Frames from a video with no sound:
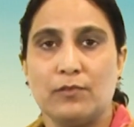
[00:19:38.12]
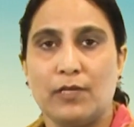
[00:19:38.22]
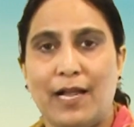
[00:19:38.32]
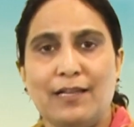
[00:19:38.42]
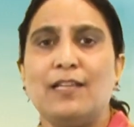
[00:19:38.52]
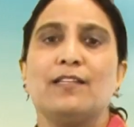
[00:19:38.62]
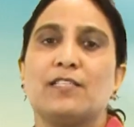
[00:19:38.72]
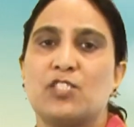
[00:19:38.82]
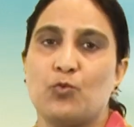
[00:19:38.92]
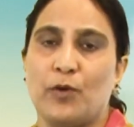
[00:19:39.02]
handling the
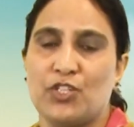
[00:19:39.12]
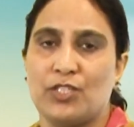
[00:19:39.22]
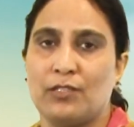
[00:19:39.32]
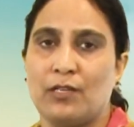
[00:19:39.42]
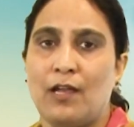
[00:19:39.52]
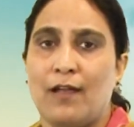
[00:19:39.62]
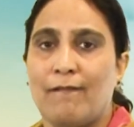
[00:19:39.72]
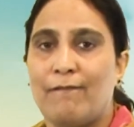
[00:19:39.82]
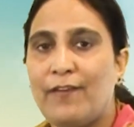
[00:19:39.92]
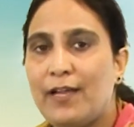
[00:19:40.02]
situation
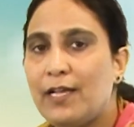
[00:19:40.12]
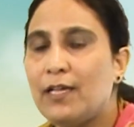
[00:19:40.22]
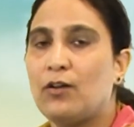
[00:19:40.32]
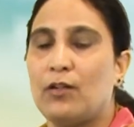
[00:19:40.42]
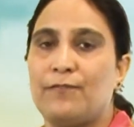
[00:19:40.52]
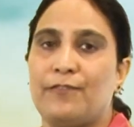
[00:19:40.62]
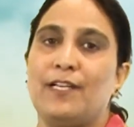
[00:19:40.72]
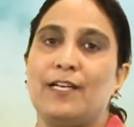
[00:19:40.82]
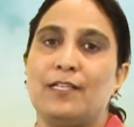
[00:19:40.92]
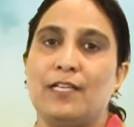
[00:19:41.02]
very
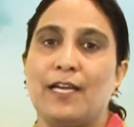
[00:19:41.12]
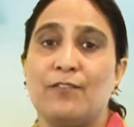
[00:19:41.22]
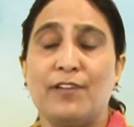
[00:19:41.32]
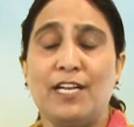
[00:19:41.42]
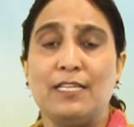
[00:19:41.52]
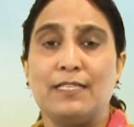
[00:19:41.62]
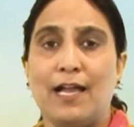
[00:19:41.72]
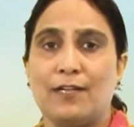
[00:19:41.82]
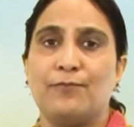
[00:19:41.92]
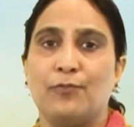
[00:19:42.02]
confidently and very
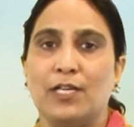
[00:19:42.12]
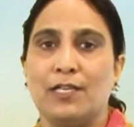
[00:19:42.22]
tactfully,